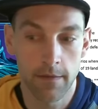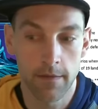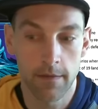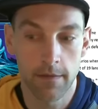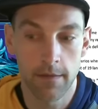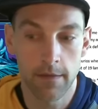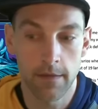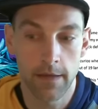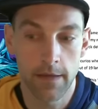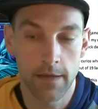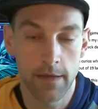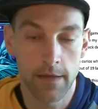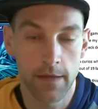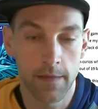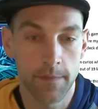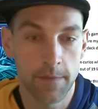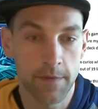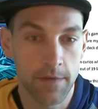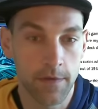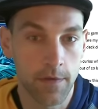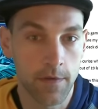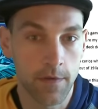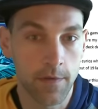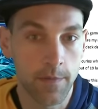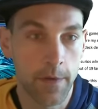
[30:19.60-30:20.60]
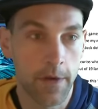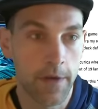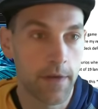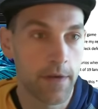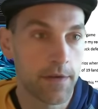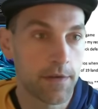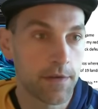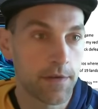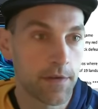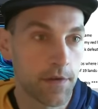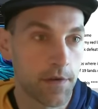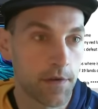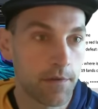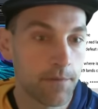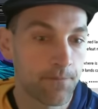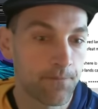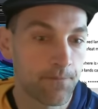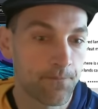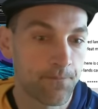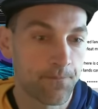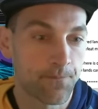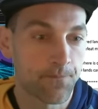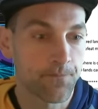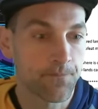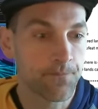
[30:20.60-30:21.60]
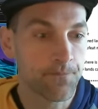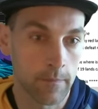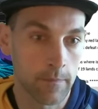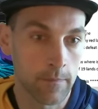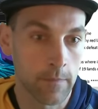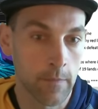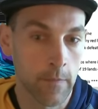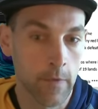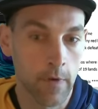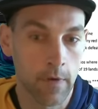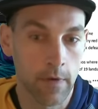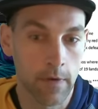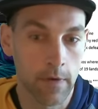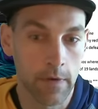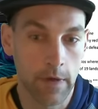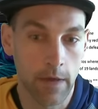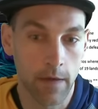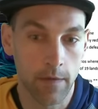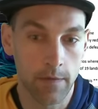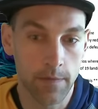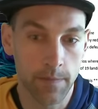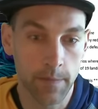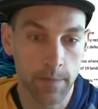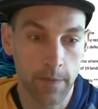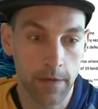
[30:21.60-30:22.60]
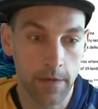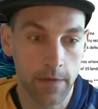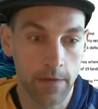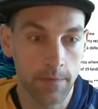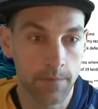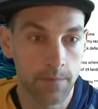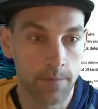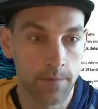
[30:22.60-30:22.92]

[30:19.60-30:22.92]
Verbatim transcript: let them scoop on their turn. Counterspell,